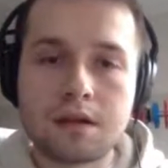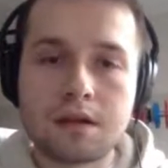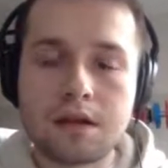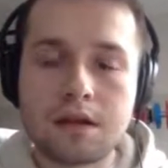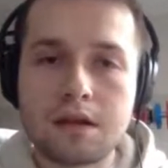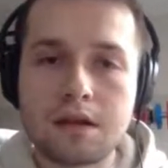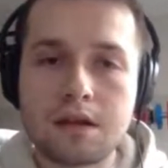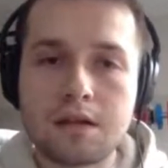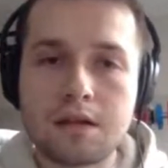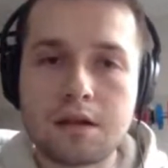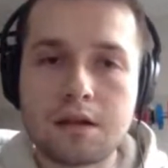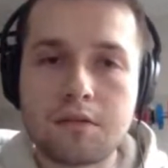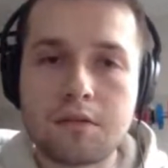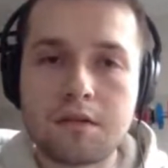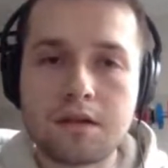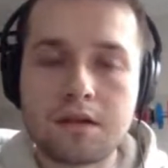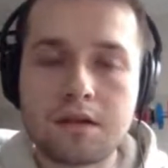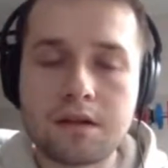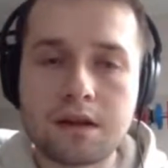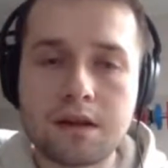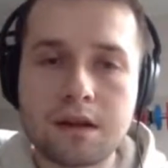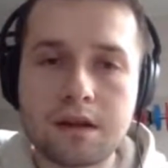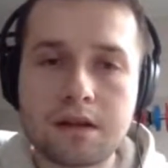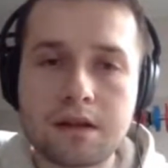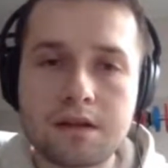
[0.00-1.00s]
And now
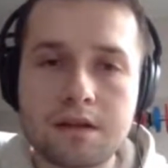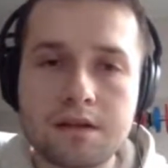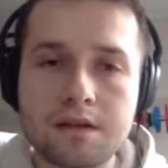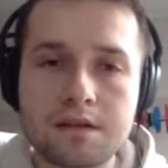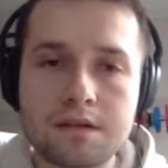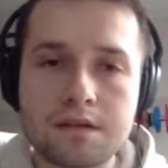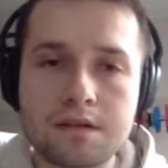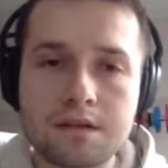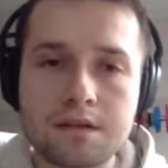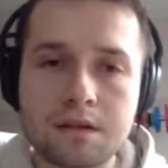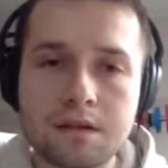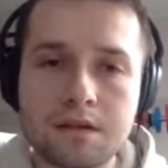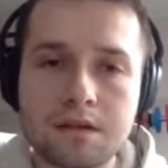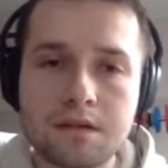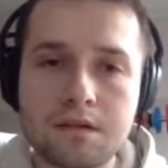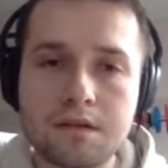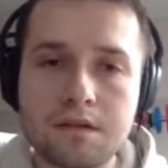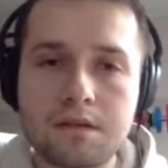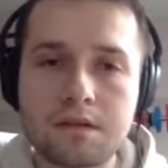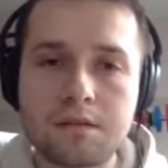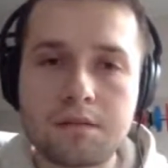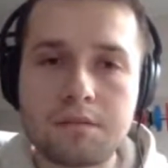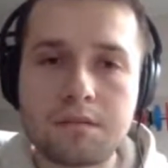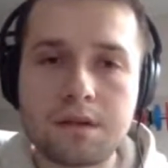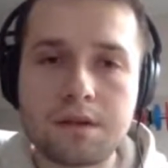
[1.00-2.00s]
I can
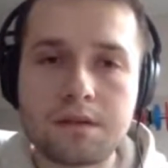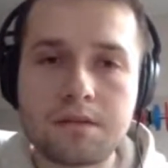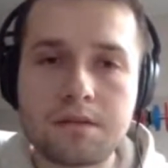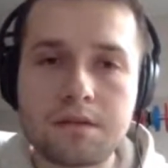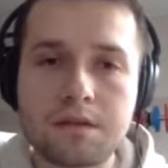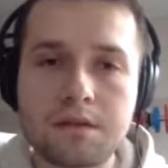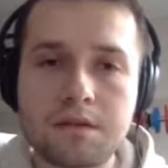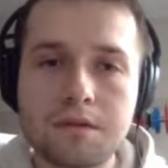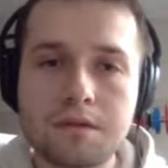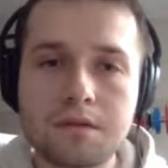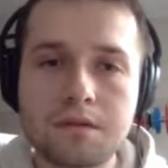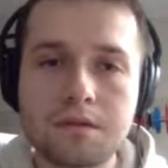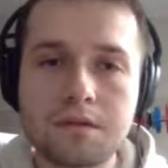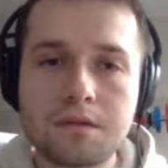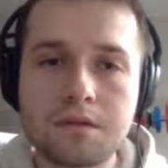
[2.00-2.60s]
install Bigflow.